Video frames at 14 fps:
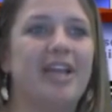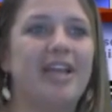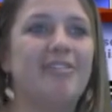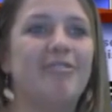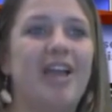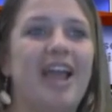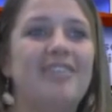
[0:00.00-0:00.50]
and
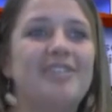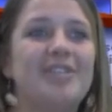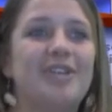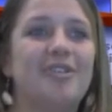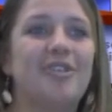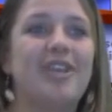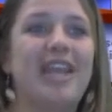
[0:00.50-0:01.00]
arrives
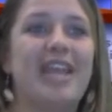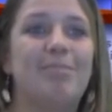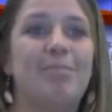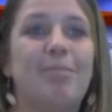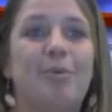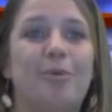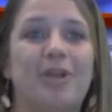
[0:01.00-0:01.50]
under the
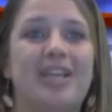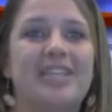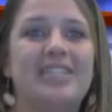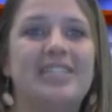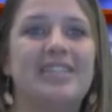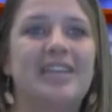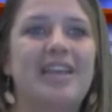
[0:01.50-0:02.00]
name
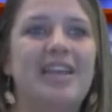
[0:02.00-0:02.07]
Prius.